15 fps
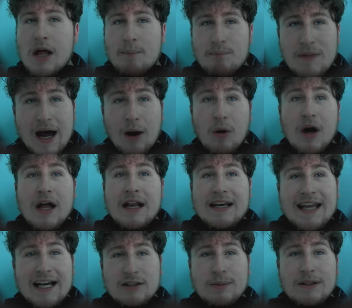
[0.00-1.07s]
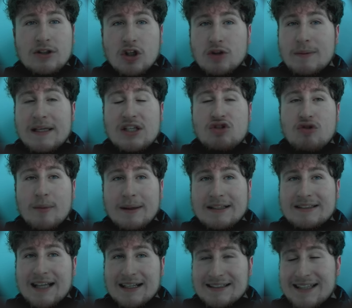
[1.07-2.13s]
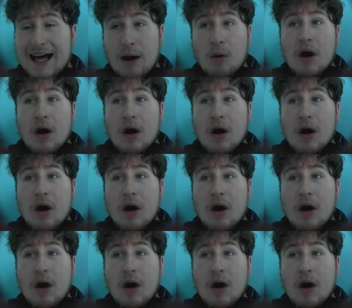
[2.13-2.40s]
Now, next move is going to be his dribbling stats. Now,